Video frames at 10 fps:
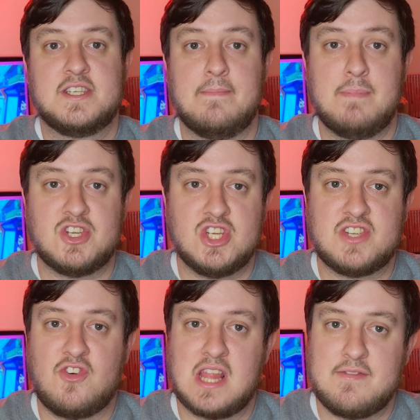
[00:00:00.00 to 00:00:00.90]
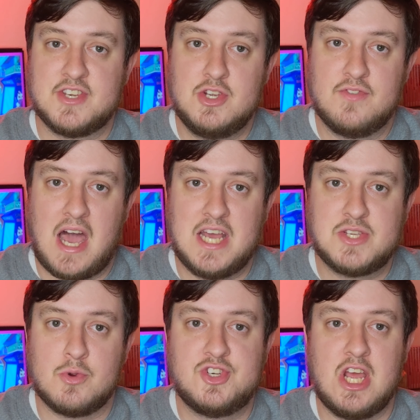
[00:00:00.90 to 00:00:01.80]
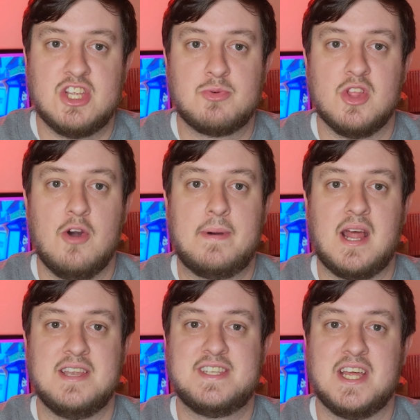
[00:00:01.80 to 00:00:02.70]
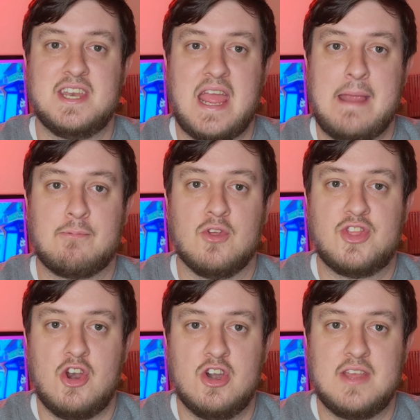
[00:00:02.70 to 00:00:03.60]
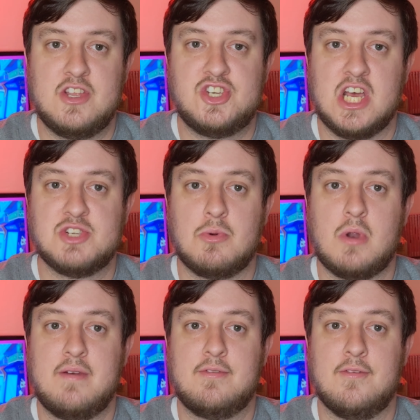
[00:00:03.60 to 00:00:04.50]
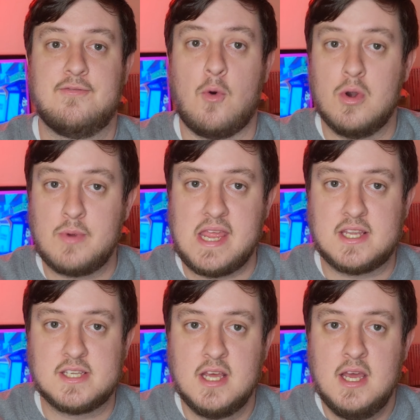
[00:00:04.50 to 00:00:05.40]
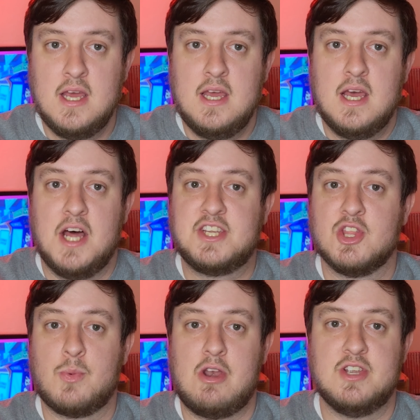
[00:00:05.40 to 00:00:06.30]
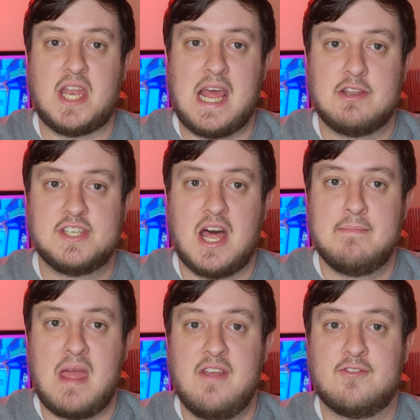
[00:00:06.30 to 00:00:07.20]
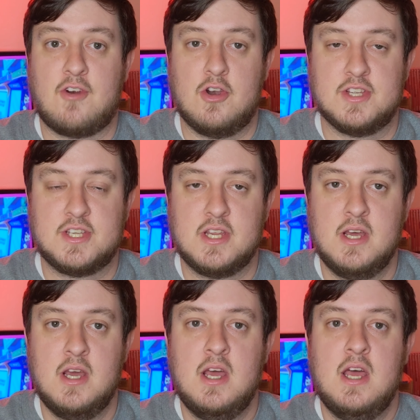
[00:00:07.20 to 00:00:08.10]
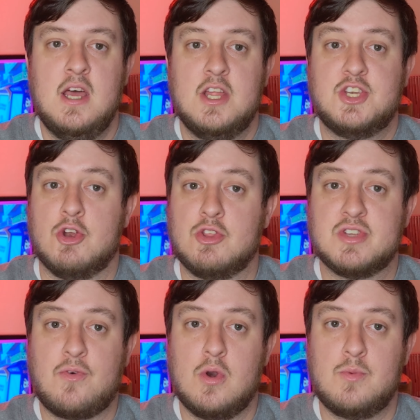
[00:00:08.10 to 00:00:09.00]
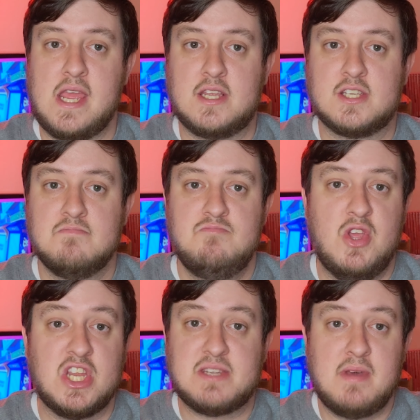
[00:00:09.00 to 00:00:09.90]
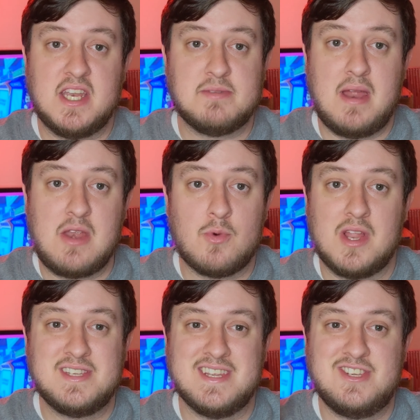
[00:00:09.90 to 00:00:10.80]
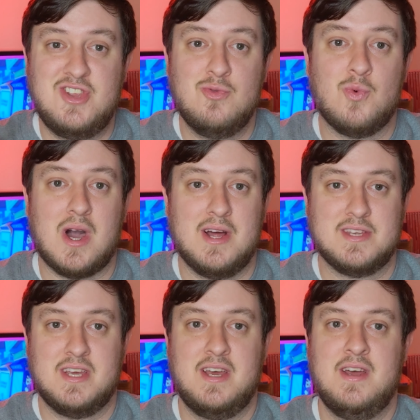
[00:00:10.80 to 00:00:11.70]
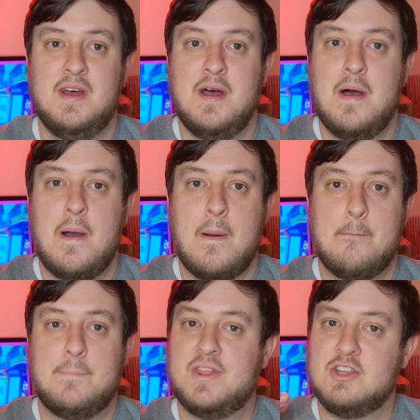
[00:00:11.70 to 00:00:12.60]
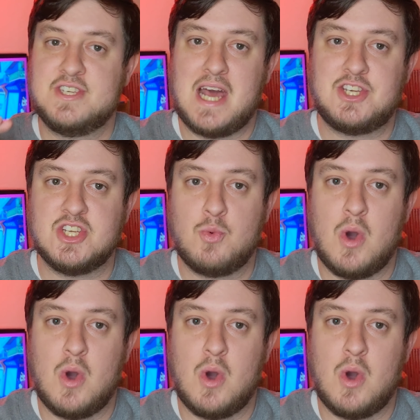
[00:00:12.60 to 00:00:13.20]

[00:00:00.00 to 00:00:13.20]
Submissions for level two of the High Score Challenge will open on Sunday, April 3rd, and the challenge will run for four weeks until the winner is announced on May 1st. During those four weeks, you can submit as many runs as you want. But there's not just